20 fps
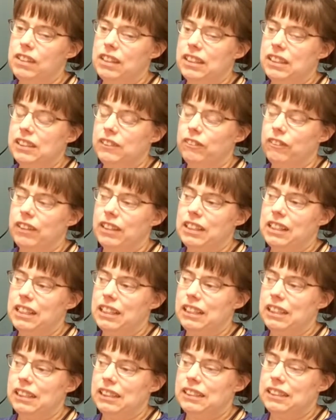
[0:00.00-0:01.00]
is one
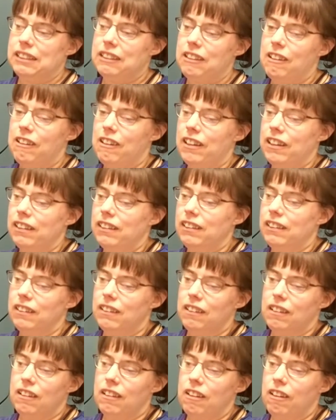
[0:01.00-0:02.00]
that is not
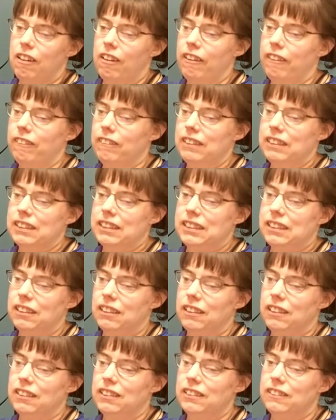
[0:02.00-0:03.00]
always
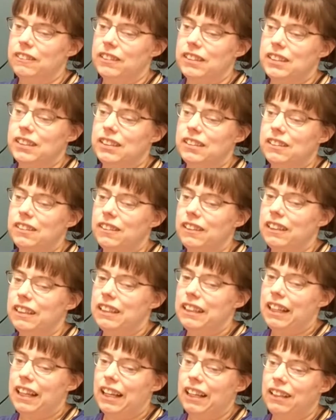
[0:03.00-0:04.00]

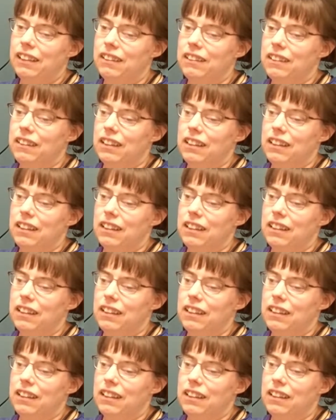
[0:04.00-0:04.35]
understood, that